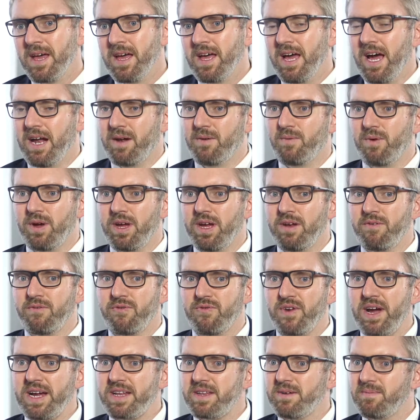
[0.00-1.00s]
And in
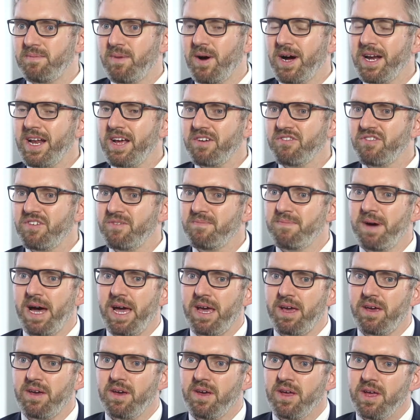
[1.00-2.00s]
fact, it might actually
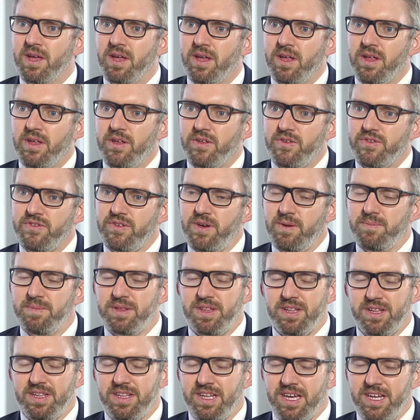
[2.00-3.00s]
make some
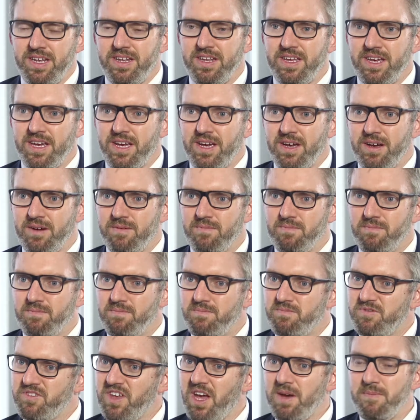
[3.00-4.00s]
of the lending,
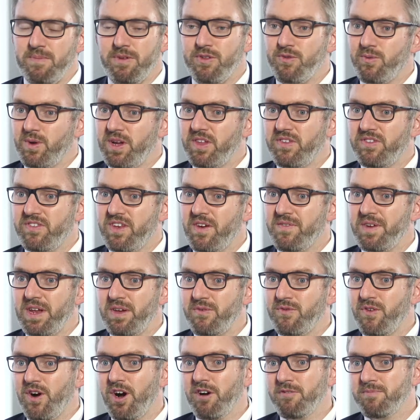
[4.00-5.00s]
say between
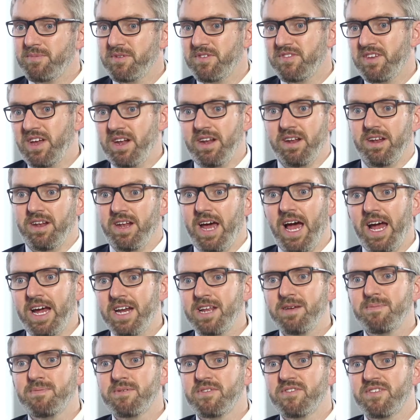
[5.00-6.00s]
75% and
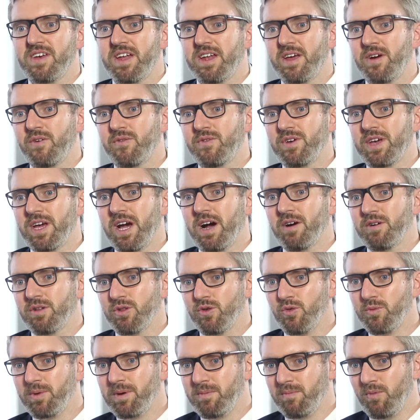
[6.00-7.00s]
80% LVR, a
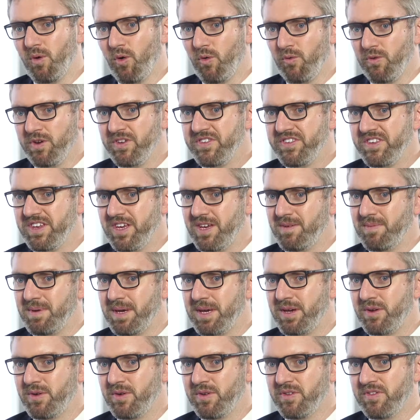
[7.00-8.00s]
little bit more risky,
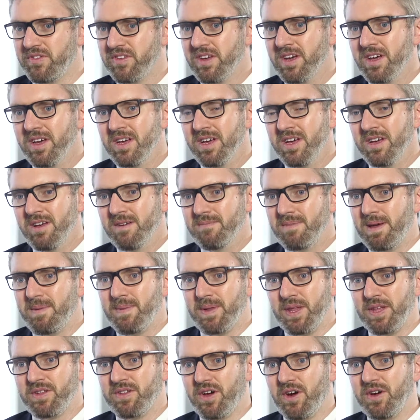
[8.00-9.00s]
because
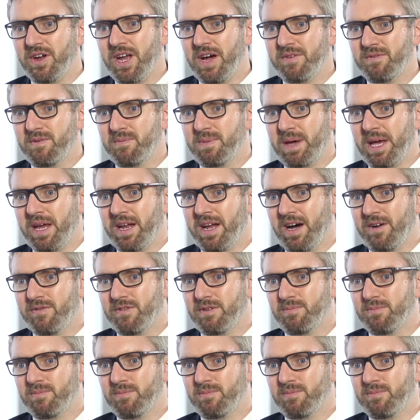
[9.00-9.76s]
people that don't have a big enough